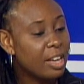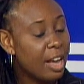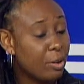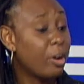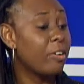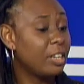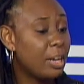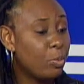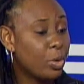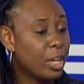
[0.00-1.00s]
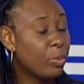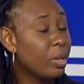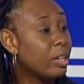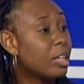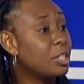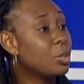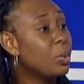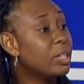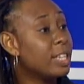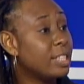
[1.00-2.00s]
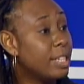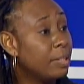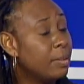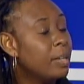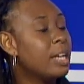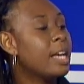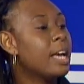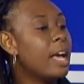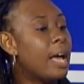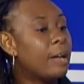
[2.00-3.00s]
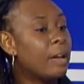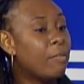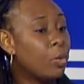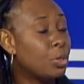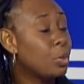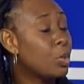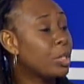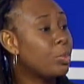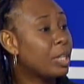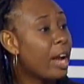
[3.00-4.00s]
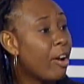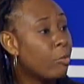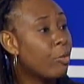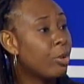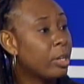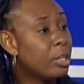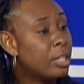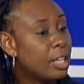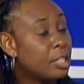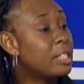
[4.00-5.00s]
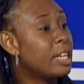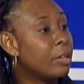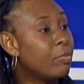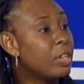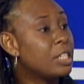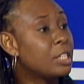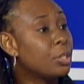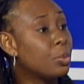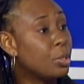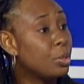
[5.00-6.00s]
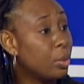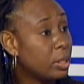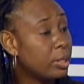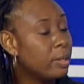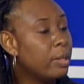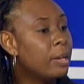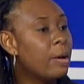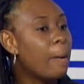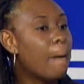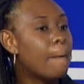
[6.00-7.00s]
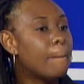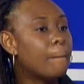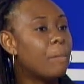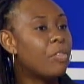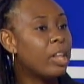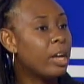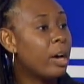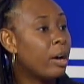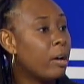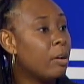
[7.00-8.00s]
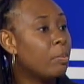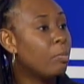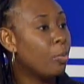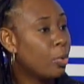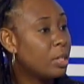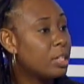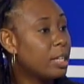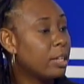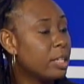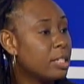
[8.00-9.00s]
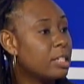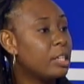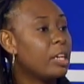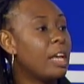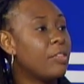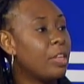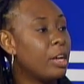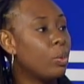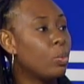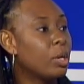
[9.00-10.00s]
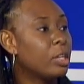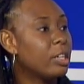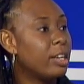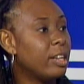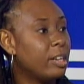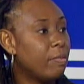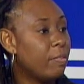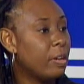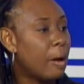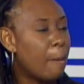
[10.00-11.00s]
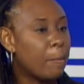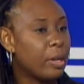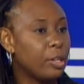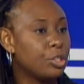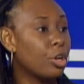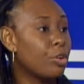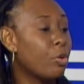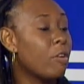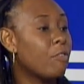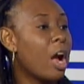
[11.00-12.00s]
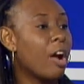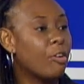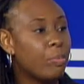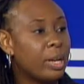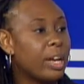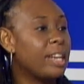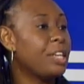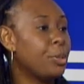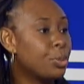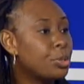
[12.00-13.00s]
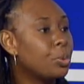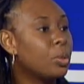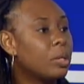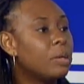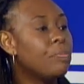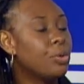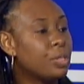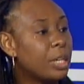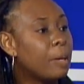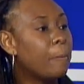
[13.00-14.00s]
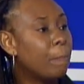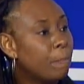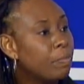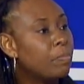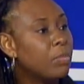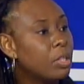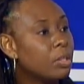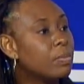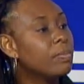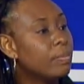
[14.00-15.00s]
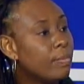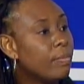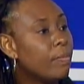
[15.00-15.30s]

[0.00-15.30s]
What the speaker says: Currently, I'm working with an artist called Desi, and I've also worked with Karen Maria, that's a singer Francisco's daughter. They are both singers. They work in the genre of R&B and neo soul music. So